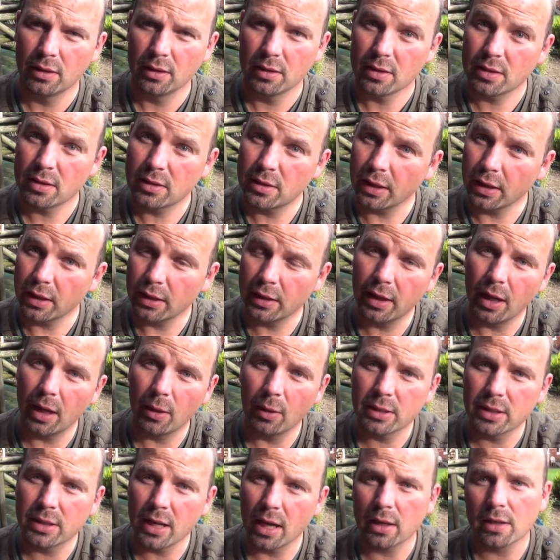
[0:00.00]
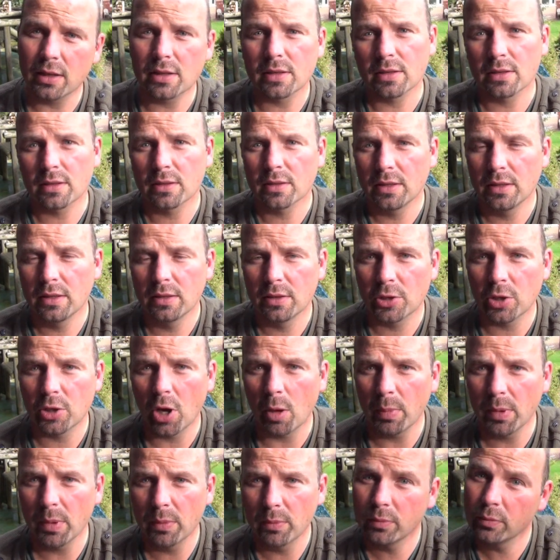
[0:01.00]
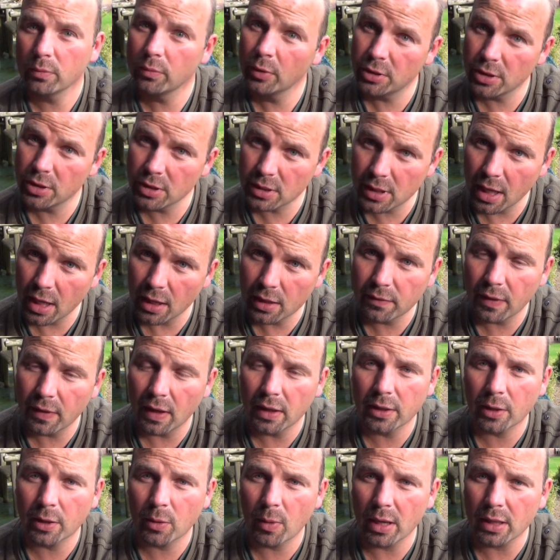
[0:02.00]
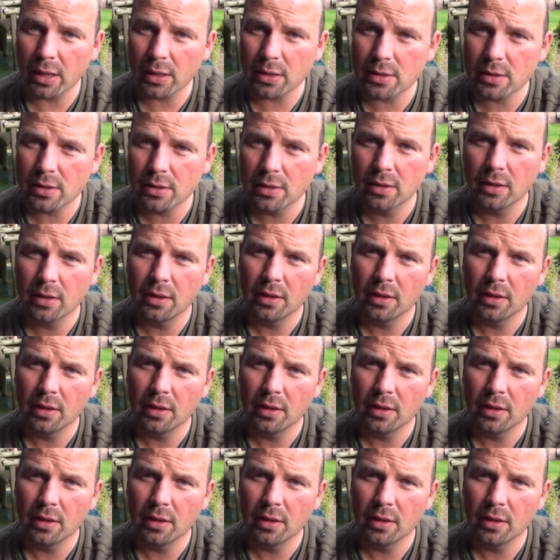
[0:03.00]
stick it in our tanks in the shop, which is Tyne Valley Aquatics,